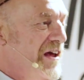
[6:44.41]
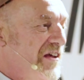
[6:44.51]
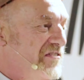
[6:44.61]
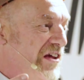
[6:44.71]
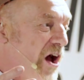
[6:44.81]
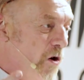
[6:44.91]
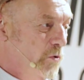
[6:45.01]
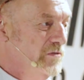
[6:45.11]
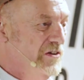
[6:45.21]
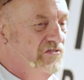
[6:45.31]
is the
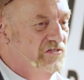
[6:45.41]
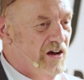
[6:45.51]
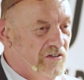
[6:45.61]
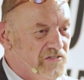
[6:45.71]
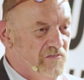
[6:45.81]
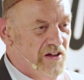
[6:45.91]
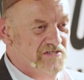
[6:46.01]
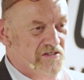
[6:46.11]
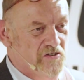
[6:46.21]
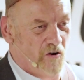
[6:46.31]
oldest
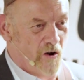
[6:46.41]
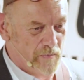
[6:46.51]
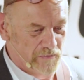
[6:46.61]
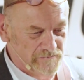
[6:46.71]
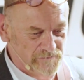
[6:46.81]
cultivated crop.